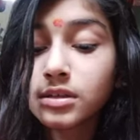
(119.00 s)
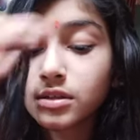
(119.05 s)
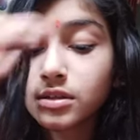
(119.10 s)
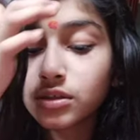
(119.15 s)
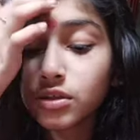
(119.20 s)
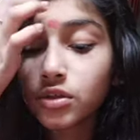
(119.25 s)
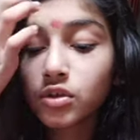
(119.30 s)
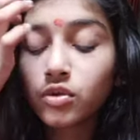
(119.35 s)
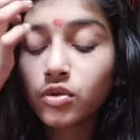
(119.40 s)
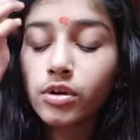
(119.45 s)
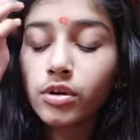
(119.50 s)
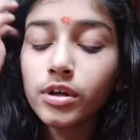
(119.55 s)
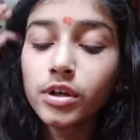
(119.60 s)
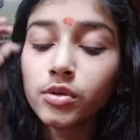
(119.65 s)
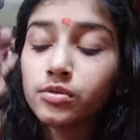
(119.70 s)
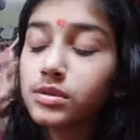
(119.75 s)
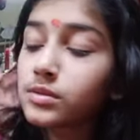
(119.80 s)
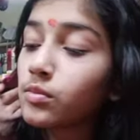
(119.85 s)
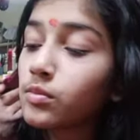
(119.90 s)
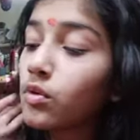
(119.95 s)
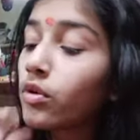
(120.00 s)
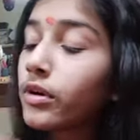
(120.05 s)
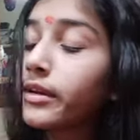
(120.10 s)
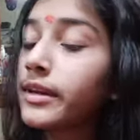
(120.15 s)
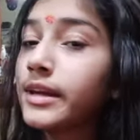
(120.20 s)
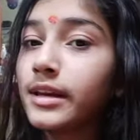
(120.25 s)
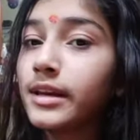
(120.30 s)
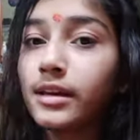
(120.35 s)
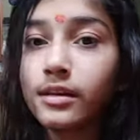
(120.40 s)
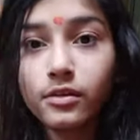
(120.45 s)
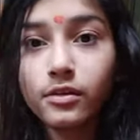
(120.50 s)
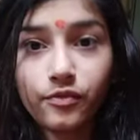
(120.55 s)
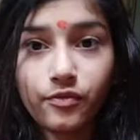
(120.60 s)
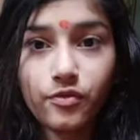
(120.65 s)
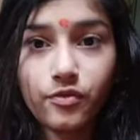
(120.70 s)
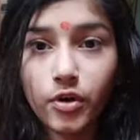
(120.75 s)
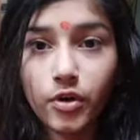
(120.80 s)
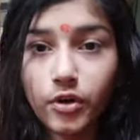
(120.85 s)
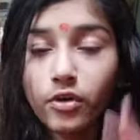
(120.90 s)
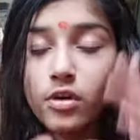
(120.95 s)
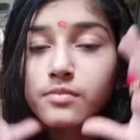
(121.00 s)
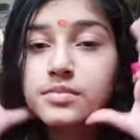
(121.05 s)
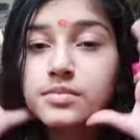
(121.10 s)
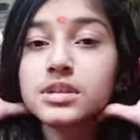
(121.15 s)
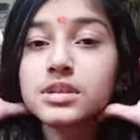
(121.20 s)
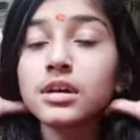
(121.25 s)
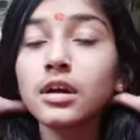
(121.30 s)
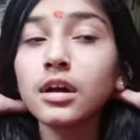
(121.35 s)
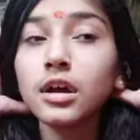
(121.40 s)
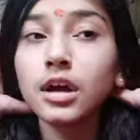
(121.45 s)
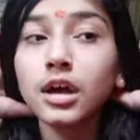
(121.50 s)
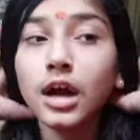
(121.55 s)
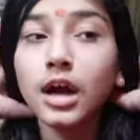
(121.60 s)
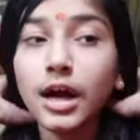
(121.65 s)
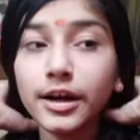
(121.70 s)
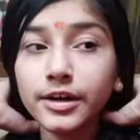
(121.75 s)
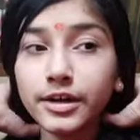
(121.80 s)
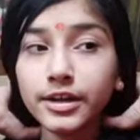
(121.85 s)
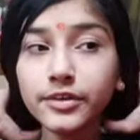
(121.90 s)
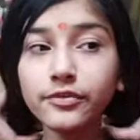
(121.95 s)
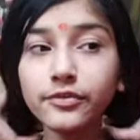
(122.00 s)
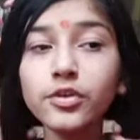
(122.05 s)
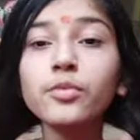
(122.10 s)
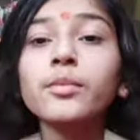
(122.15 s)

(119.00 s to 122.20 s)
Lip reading: So don't use more than 4 drops. Or if you